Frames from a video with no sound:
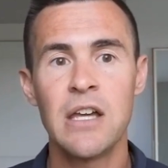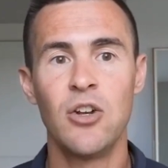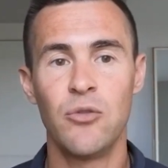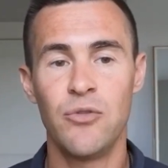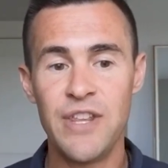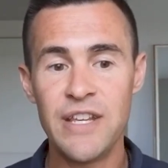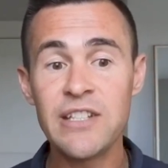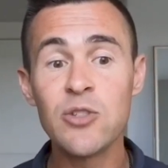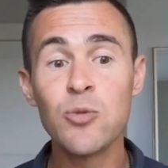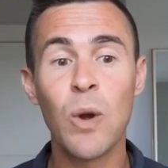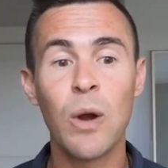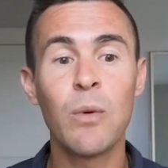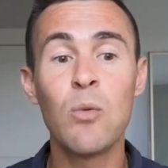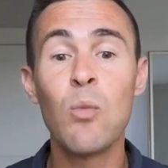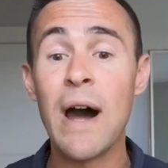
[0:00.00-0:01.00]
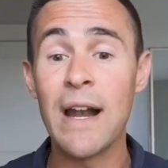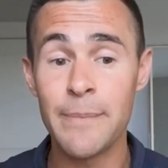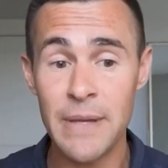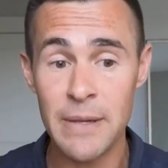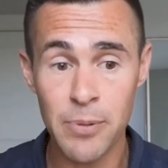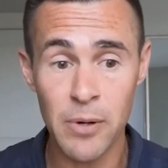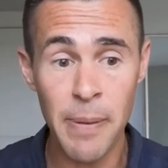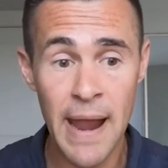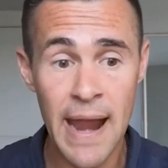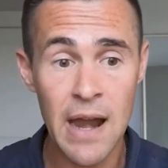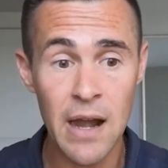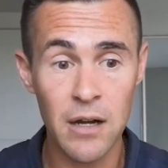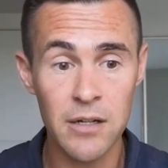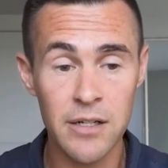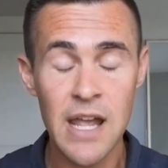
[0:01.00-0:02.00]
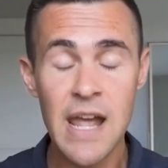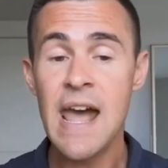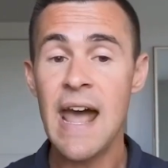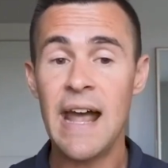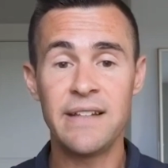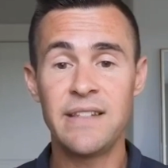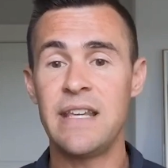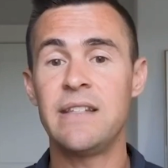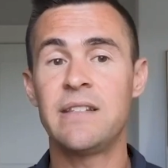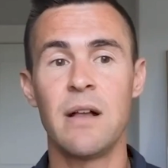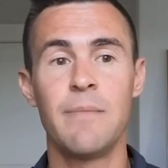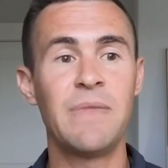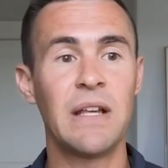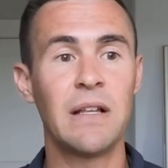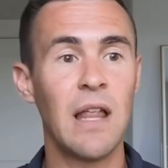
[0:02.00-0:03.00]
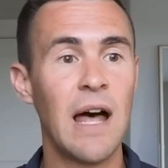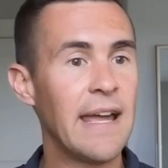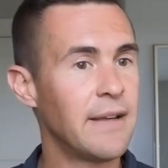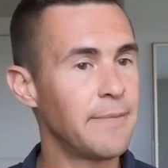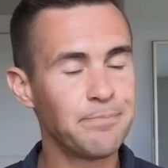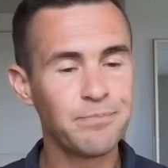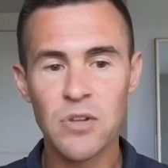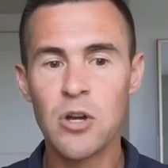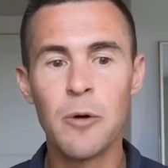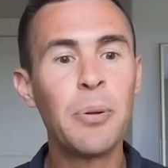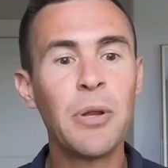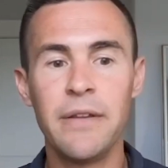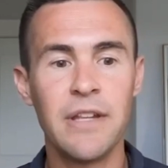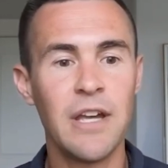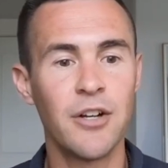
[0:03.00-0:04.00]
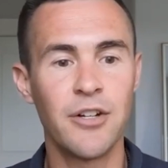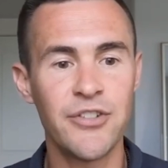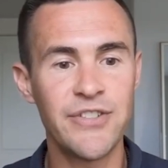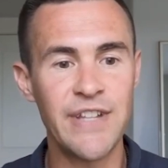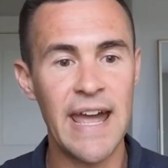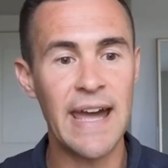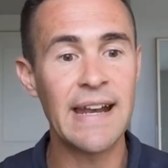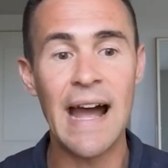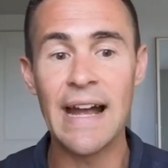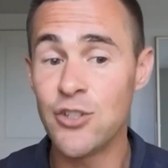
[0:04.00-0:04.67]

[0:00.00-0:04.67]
This is where we want to be prepared, and say something like, completely understand.